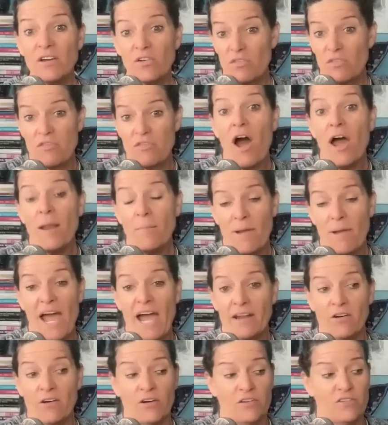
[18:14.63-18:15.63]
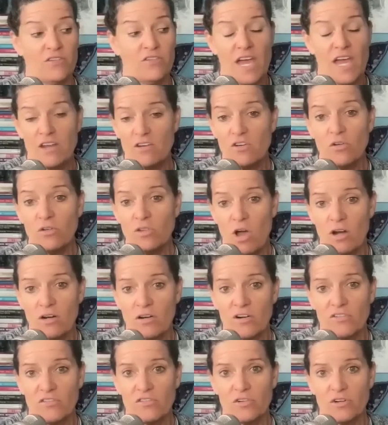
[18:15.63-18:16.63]
thought patterns that no
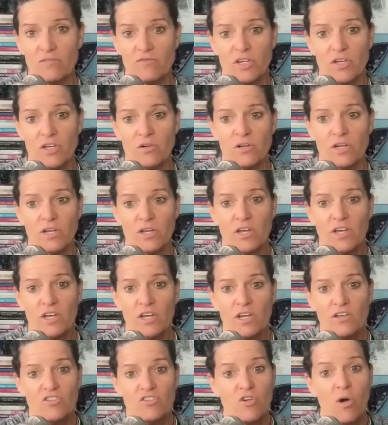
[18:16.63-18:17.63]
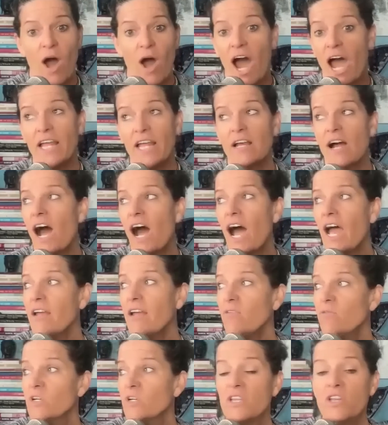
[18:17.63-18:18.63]
longer serve you. So I
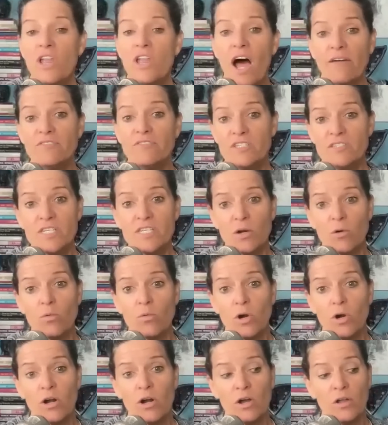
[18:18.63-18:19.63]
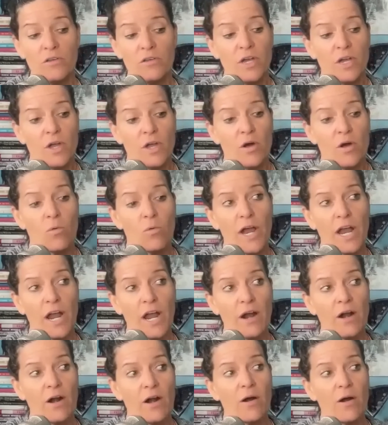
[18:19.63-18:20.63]
I would love to see a world
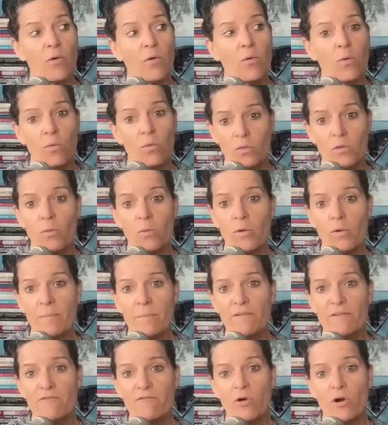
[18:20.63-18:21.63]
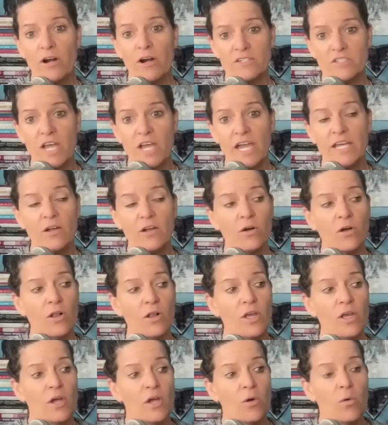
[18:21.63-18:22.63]
where the week before our
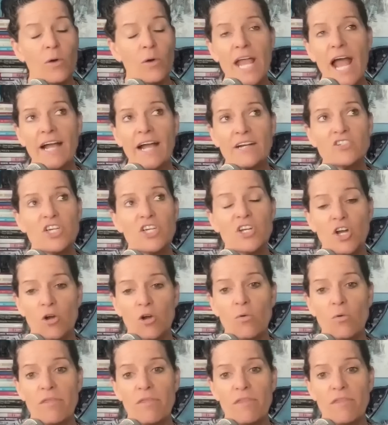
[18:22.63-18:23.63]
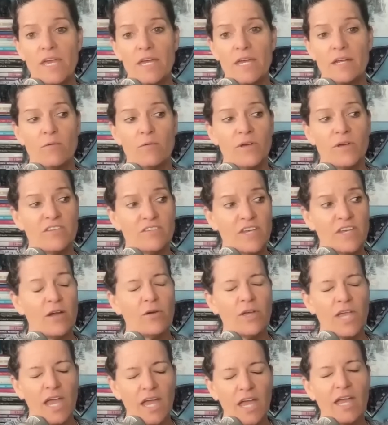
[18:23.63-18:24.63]
cycle, we actually go within and we say,
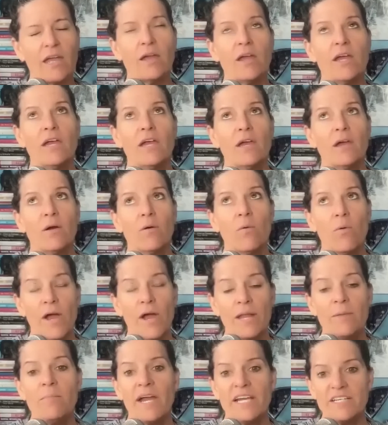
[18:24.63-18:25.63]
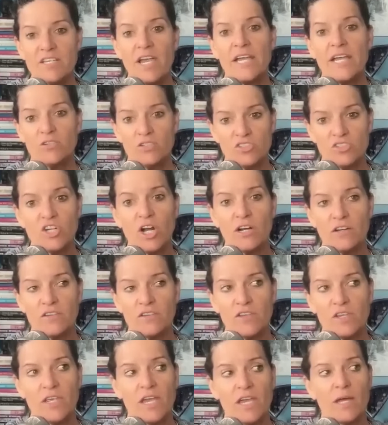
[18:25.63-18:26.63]
okay, when my cycle
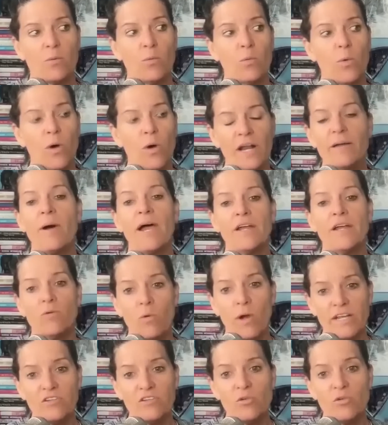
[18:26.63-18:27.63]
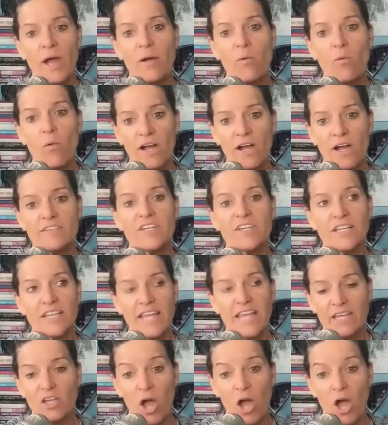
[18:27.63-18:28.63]
starts again, what am I what do I want to
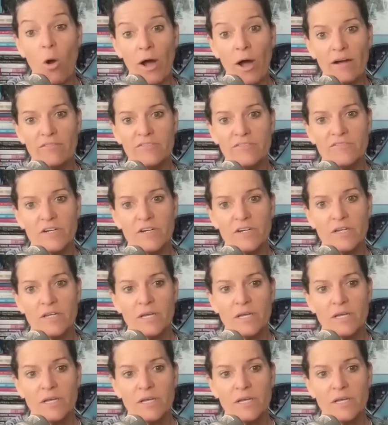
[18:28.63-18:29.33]
let go of?